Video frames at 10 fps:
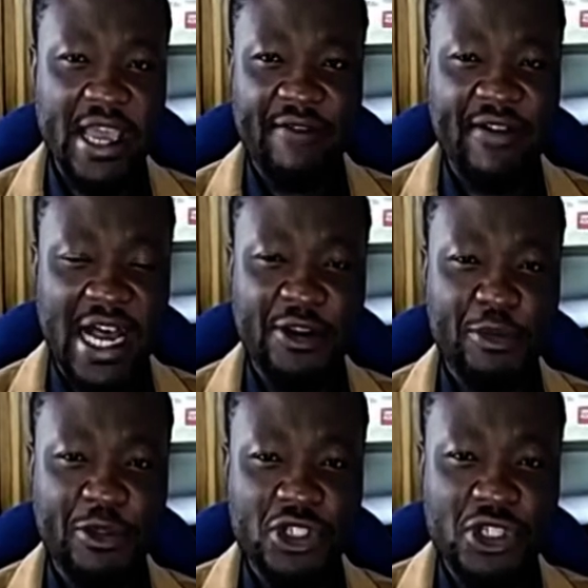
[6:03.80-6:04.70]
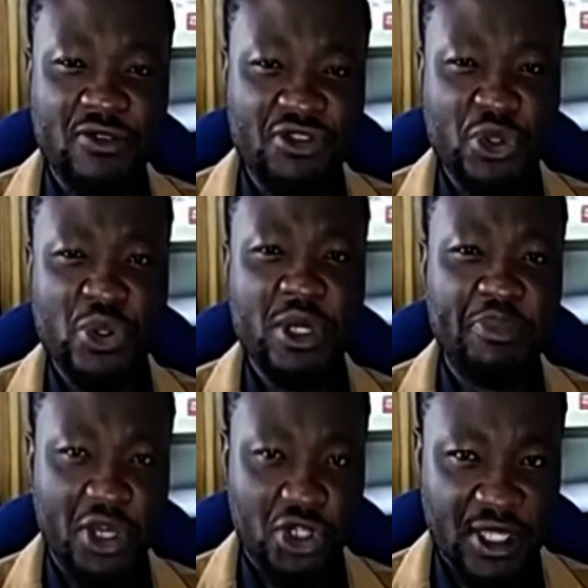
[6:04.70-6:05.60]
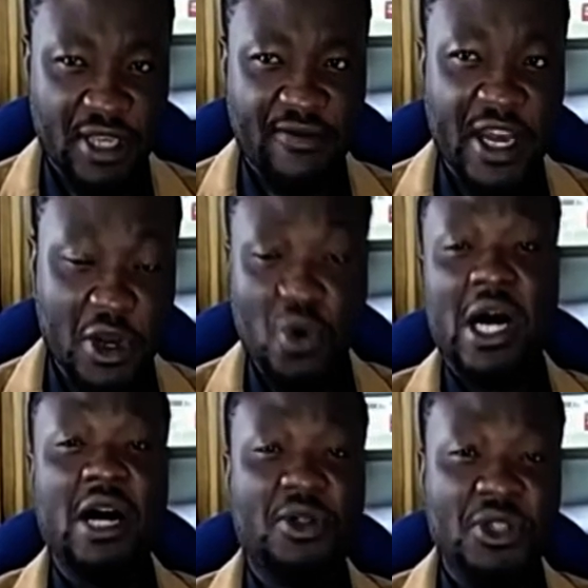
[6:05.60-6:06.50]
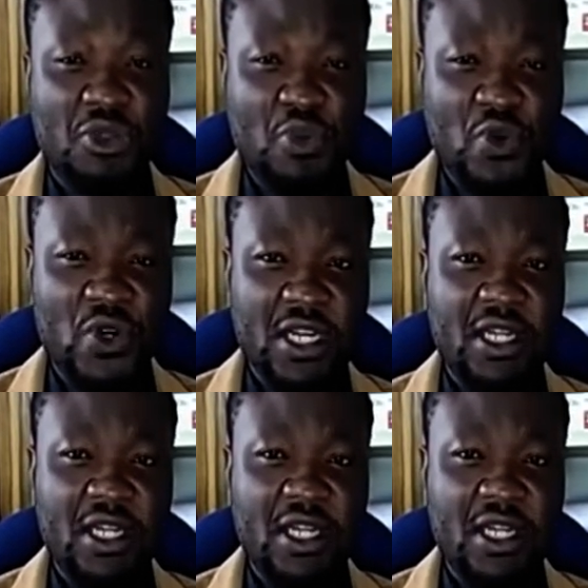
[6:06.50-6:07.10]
I had a chance of seeing pictures, if I go out this morning,